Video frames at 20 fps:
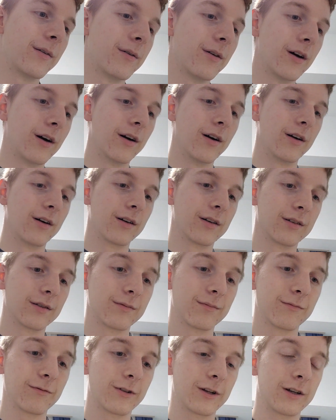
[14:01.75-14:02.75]

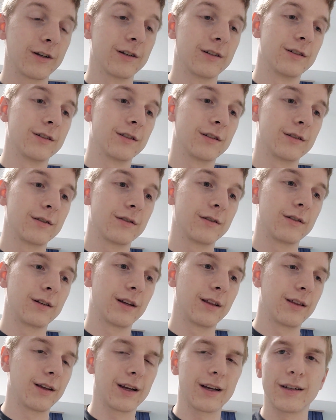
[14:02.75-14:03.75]
because
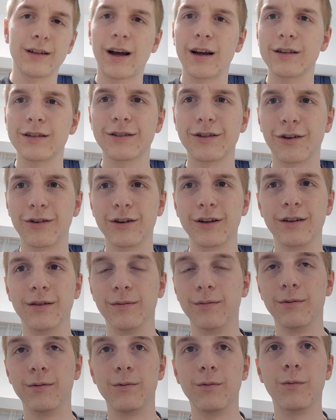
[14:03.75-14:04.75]
I think I
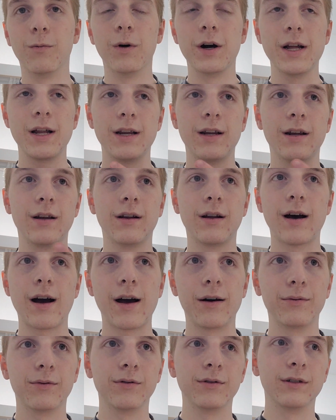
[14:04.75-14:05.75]
started when
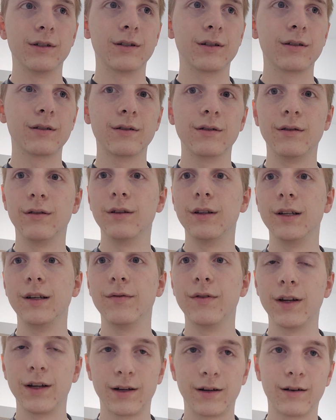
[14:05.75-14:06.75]
I was
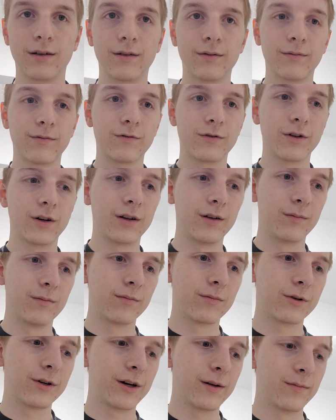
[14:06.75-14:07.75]
leaving
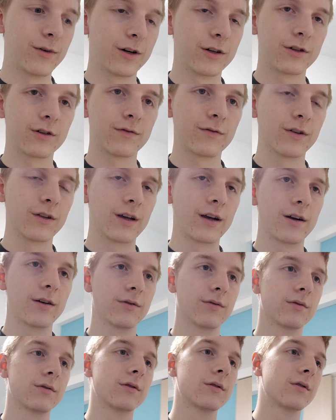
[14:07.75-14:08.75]
pretty much for the
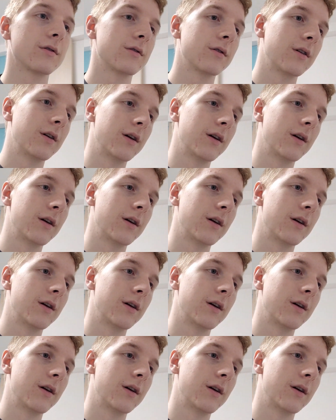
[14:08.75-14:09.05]
house.